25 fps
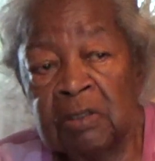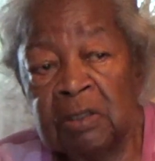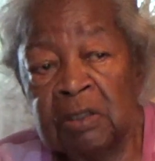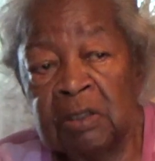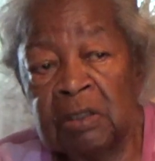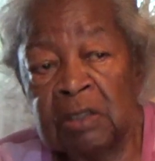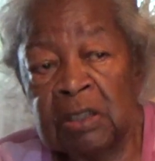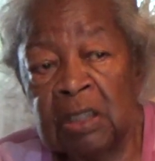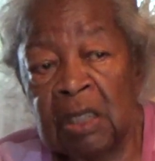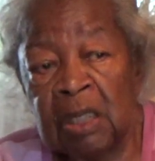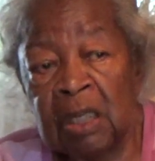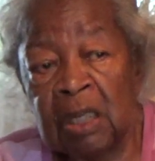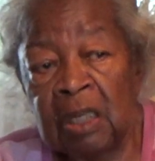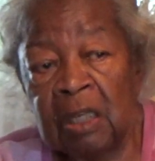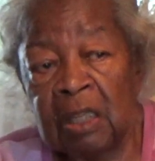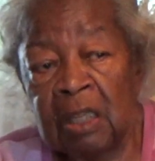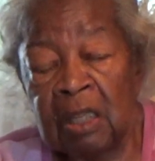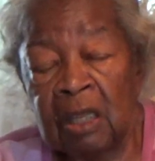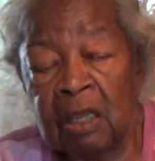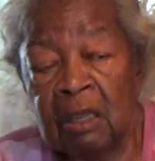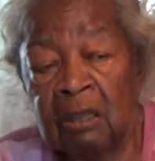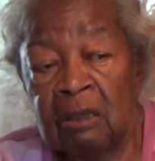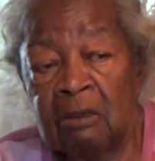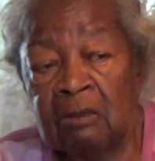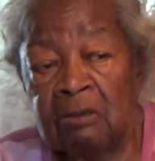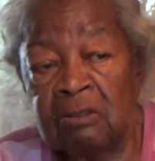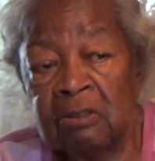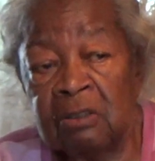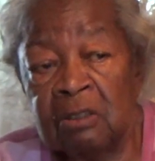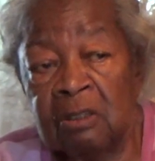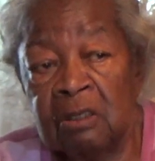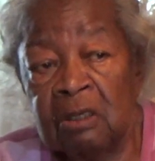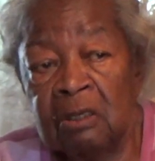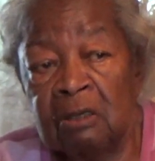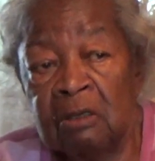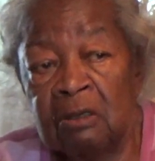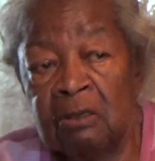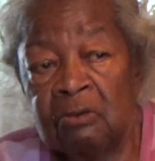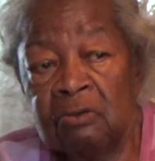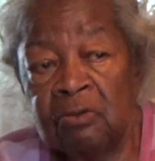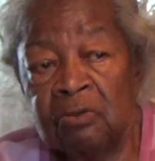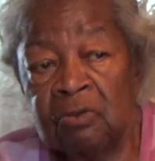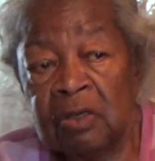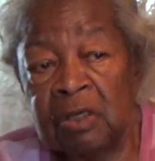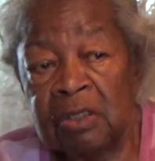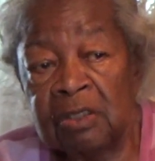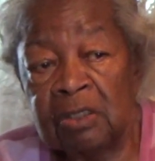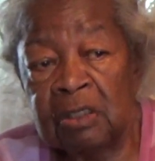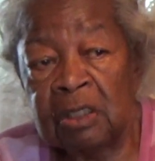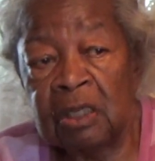than anything else.
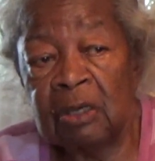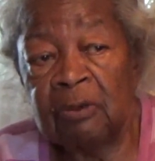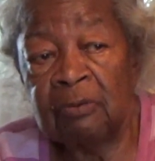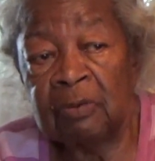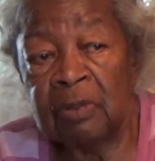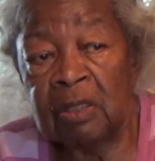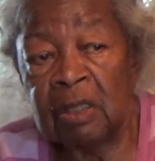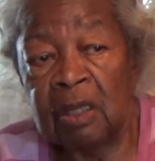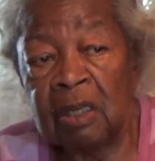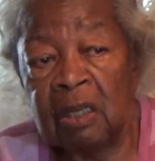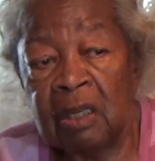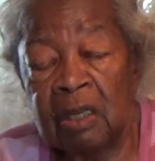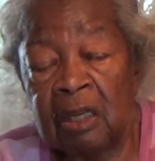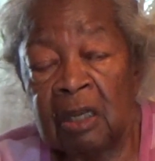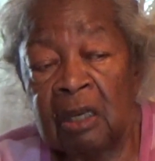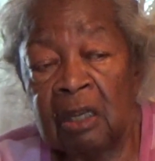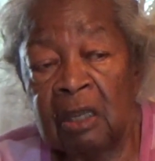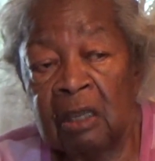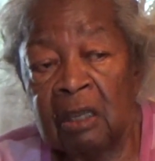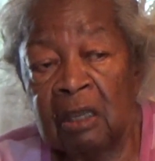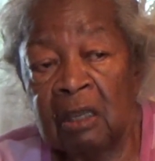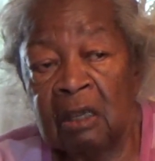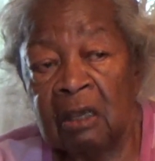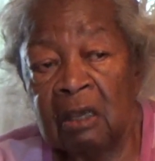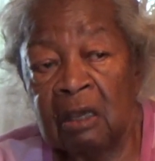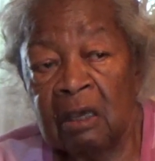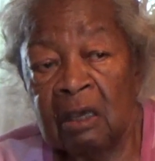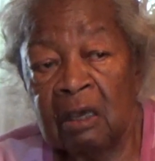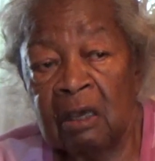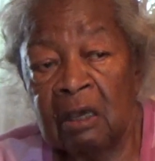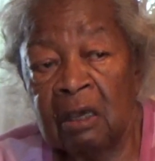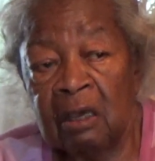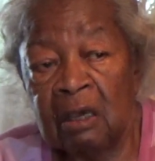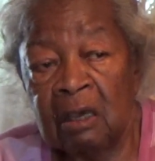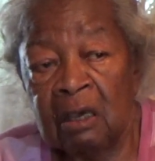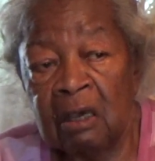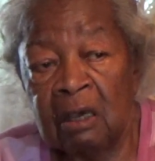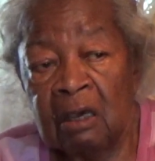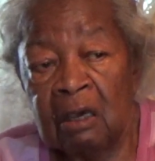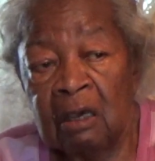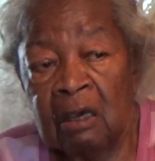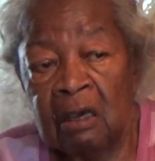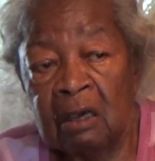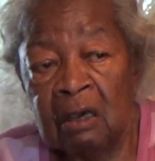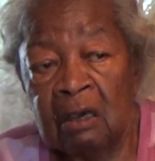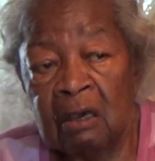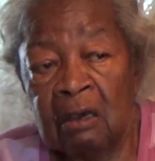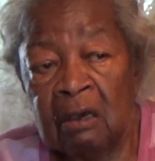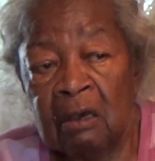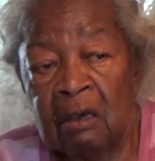So I stayed with that lady
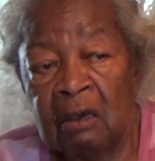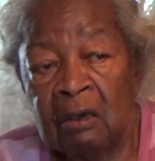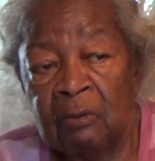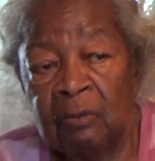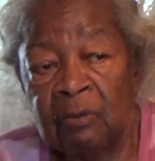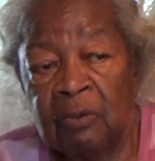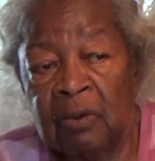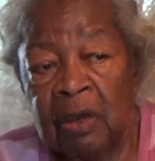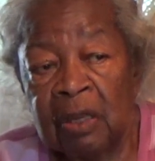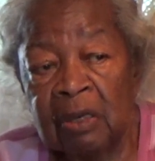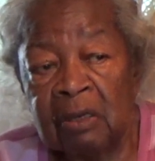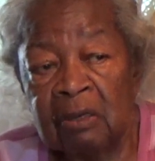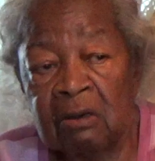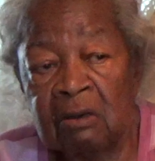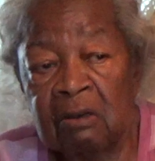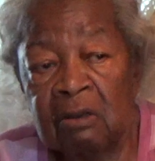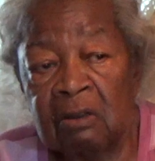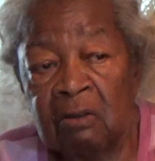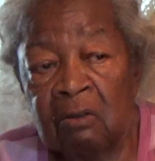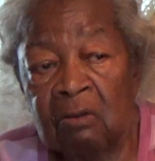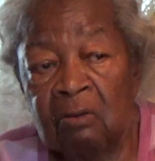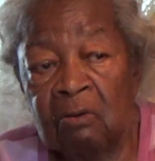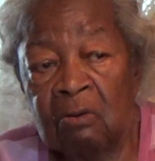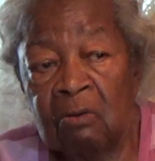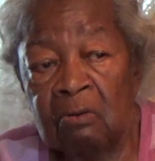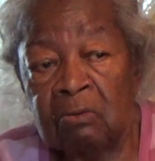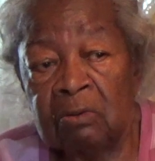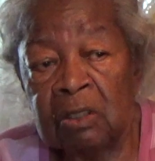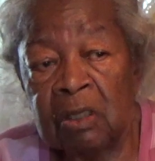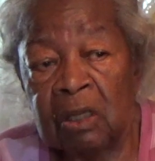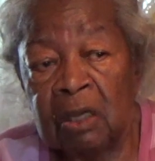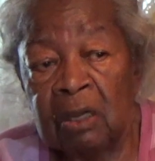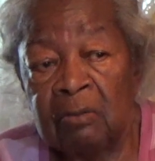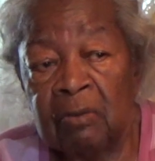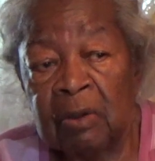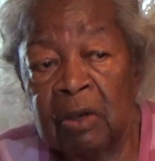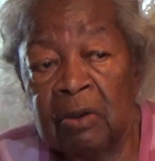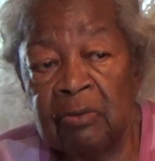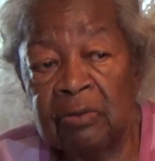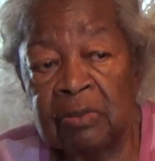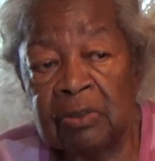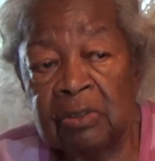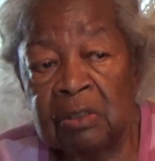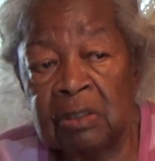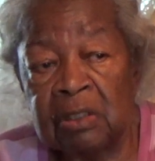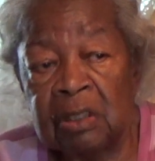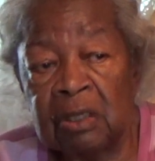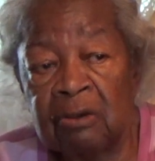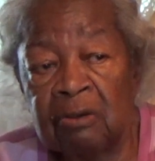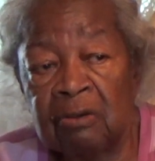uh, practically the whole time I
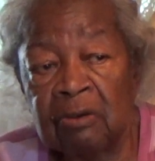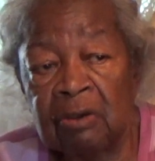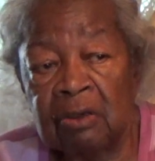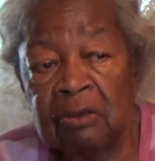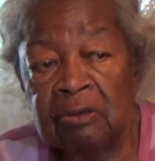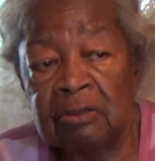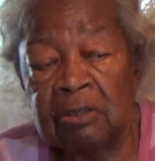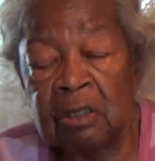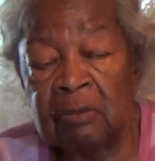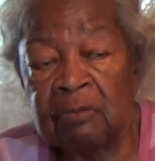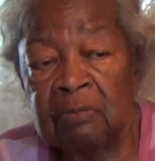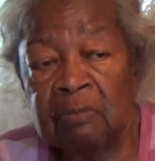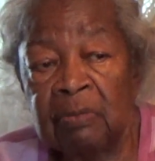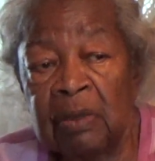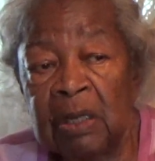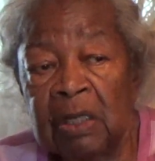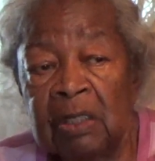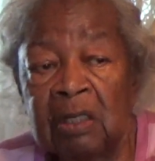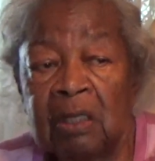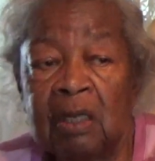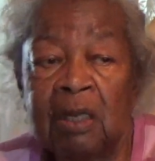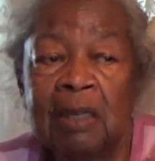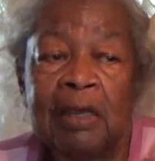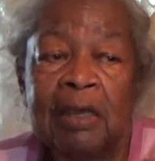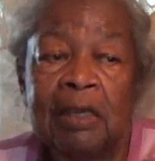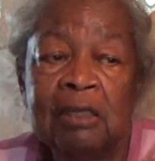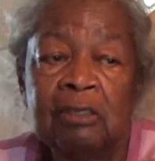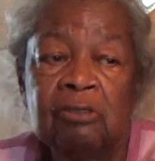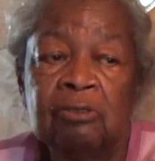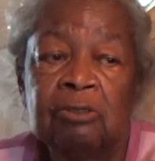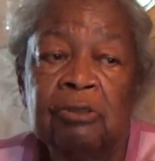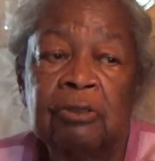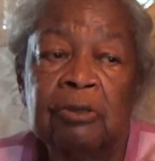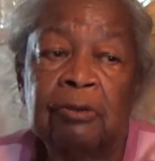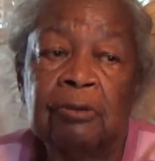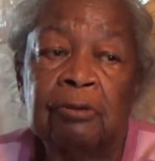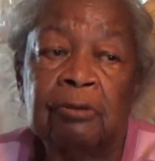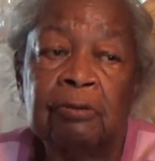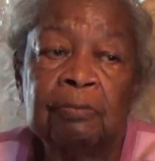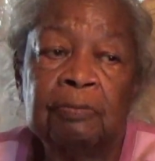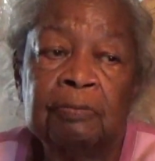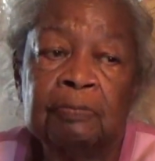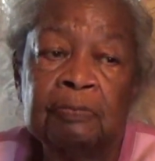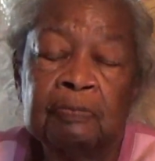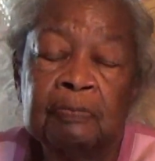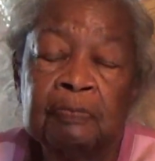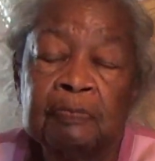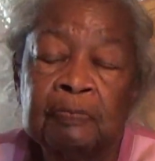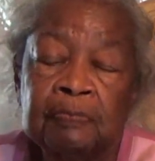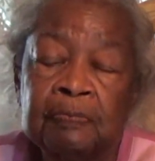was there, except about the last year.
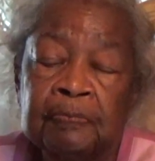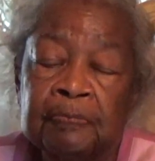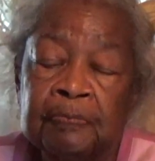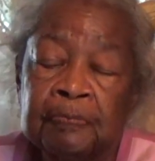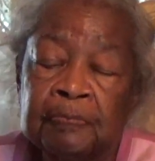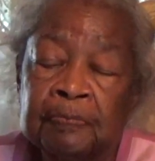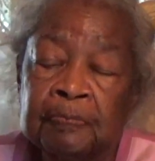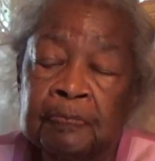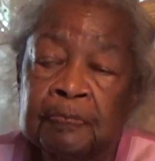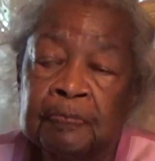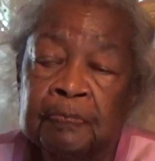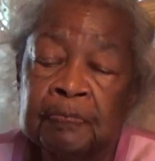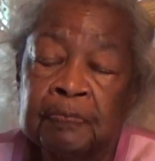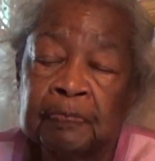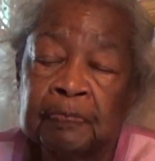So when